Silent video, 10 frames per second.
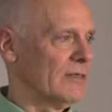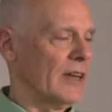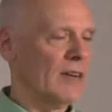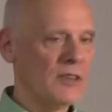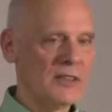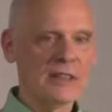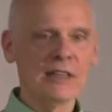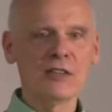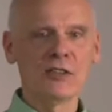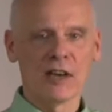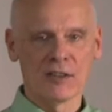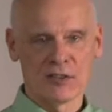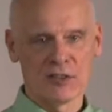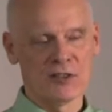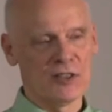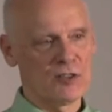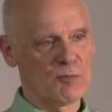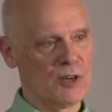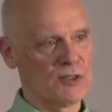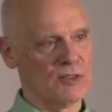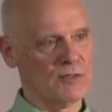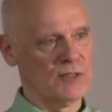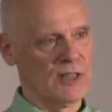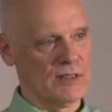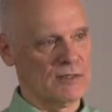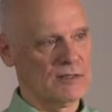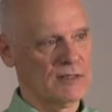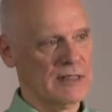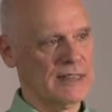Everything he does is an expression of love.